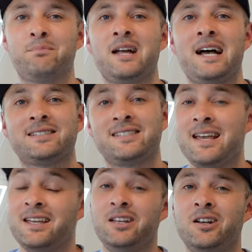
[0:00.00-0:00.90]
plus.
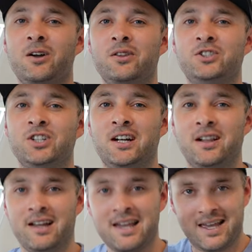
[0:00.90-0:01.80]
You know the
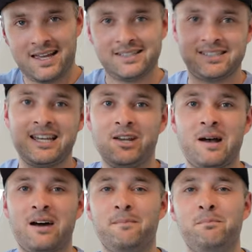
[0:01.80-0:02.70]
drill. And see you
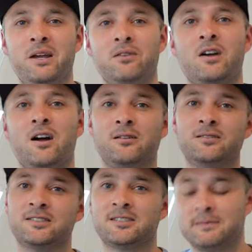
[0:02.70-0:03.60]
out in
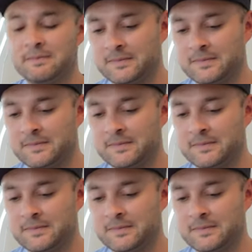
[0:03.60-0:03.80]
Penrose.